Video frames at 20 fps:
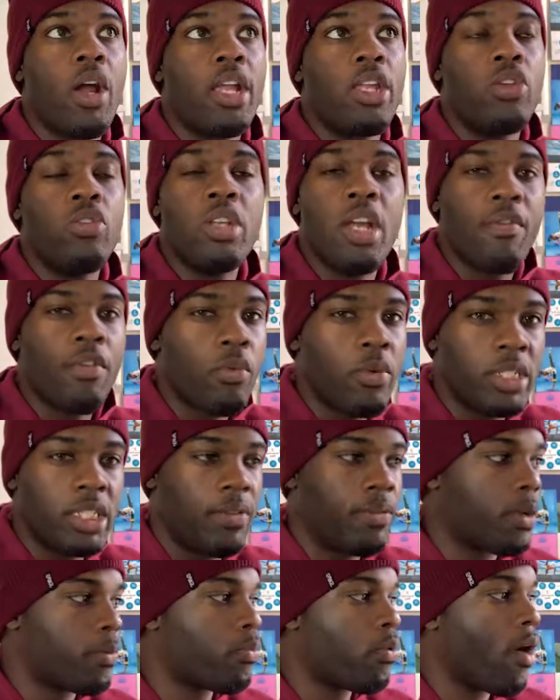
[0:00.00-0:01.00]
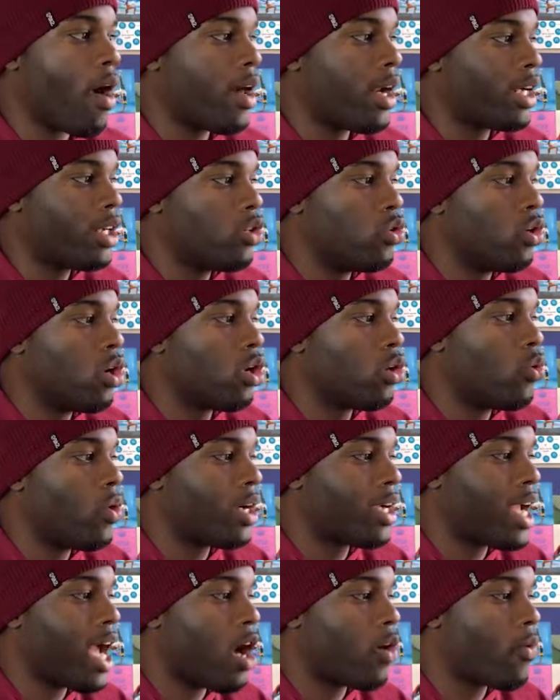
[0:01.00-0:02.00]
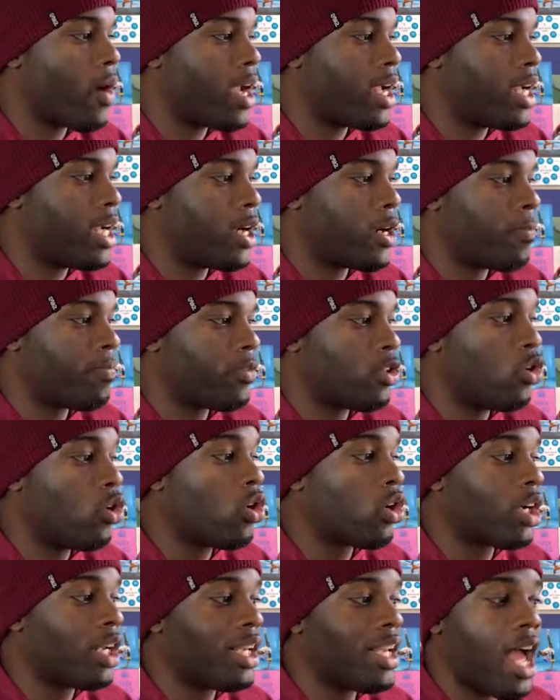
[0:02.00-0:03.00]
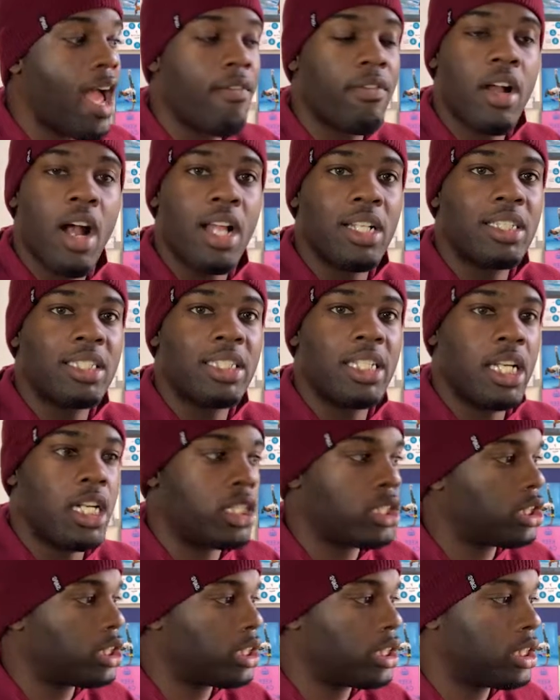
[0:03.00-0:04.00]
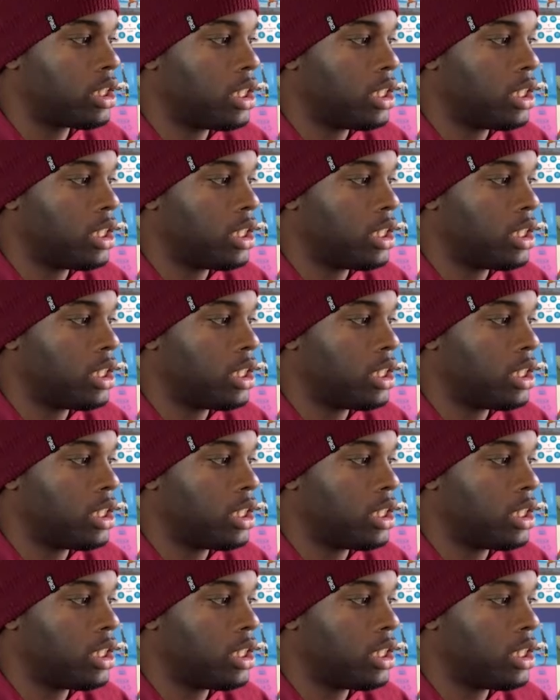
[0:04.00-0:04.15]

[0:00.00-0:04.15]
you never received the product, you'll go to account right here. You'll go to Live Concierge.